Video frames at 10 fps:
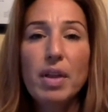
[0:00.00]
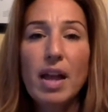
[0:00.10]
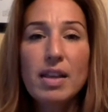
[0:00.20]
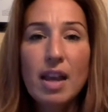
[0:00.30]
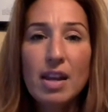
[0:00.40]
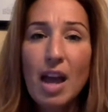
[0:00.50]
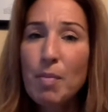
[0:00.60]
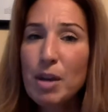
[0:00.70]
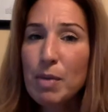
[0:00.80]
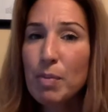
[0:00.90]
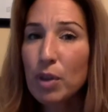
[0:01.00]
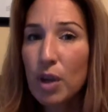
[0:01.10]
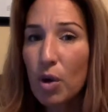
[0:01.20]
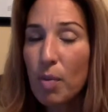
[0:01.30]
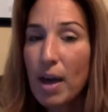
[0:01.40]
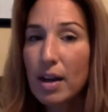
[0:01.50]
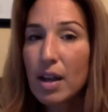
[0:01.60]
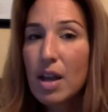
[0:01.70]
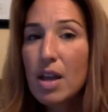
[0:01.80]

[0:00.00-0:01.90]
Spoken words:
and yet not many people know about it.